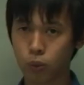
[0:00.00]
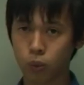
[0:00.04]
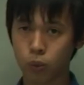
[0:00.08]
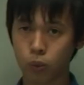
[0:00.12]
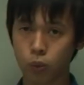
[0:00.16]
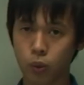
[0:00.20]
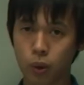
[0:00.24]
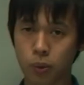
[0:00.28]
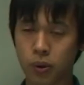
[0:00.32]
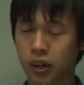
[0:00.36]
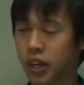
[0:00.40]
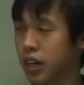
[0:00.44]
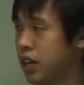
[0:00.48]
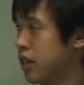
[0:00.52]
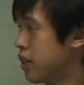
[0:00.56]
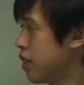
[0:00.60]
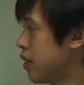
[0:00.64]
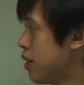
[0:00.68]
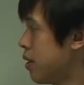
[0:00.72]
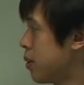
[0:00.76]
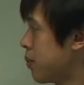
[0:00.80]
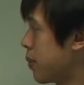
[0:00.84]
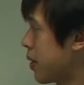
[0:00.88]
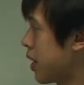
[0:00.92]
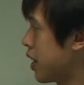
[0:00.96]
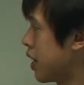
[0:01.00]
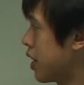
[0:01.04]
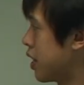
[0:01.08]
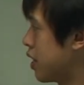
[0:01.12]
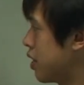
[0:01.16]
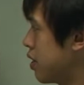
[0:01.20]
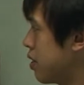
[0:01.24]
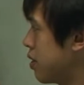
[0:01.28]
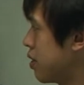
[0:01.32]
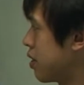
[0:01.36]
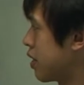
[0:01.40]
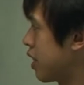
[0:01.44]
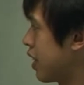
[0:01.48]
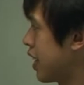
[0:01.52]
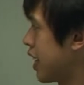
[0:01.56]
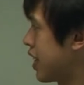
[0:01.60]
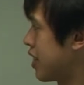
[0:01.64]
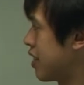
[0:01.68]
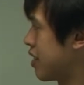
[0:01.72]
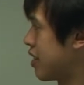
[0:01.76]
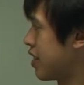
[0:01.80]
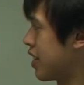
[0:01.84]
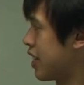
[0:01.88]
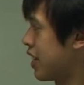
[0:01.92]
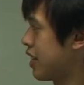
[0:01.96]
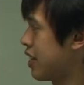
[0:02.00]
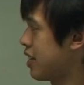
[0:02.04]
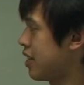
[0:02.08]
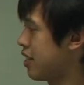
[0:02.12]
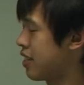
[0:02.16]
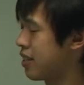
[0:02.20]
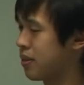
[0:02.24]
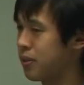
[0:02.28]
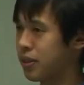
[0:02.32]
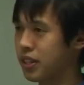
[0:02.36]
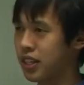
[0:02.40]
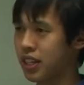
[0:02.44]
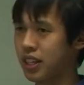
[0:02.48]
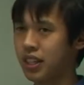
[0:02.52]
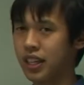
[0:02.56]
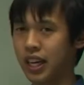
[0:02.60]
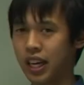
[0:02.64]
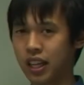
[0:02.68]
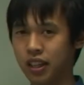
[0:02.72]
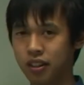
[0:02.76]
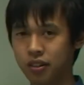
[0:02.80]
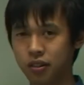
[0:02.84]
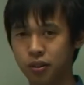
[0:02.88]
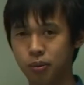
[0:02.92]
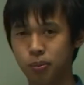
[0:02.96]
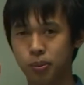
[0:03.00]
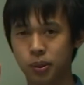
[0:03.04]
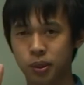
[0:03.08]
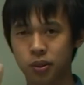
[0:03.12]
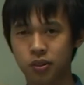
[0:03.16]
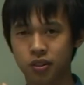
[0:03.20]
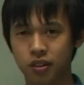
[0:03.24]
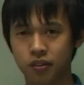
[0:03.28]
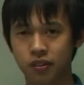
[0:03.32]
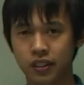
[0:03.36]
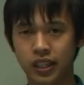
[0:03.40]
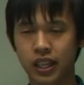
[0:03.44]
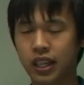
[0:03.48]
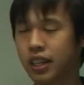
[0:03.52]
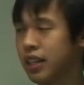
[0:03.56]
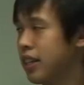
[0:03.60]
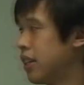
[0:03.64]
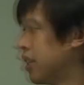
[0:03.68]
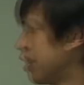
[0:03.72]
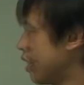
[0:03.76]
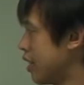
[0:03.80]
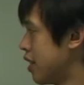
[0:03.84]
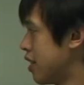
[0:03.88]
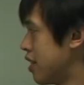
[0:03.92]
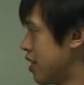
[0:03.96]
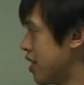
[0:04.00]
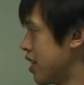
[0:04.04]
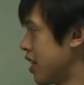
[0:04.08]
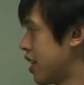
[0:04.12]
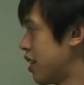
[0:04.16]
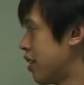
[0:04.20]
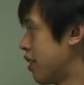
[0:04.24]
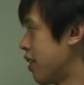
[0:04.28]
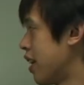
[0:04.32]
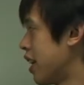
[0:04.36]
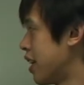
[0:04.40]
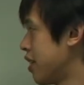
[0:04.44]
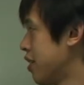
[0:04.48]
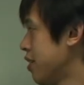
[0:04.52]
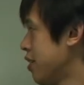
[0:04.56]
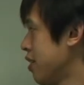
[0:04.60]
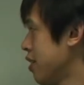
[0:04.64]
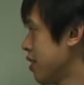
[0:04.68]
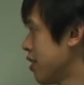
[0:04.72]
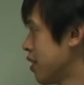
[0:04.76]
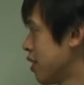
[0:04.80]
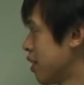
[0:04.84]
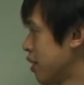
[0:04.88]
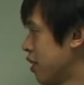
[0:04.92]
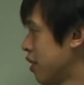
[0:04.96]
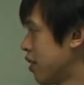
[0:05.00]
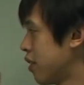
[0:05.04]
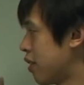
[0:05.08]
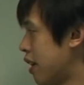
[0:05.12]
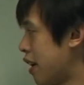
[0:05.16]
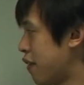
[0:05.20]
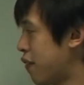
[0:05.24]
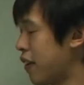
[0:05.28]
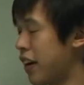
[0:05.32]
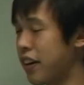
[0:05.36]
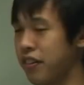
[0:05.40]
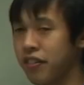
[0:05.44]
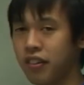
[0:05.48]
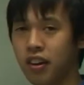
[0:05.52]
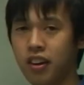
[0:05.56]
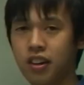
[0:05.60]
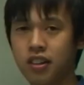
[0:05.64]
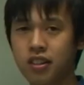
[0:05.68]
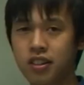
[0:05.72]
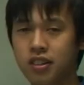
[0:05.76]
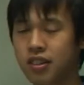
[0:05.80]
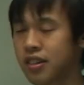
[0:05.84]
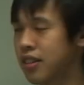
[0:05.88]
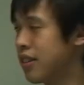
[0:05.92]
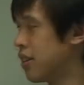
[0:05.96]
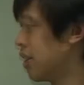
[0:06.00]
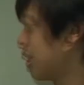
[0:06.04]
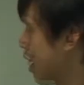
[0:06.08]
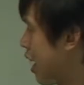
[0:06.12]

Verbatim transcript: What we're gonna do is we're gonna use lead sinkers, which are like little balls of lead, zinc granules, graphite rods,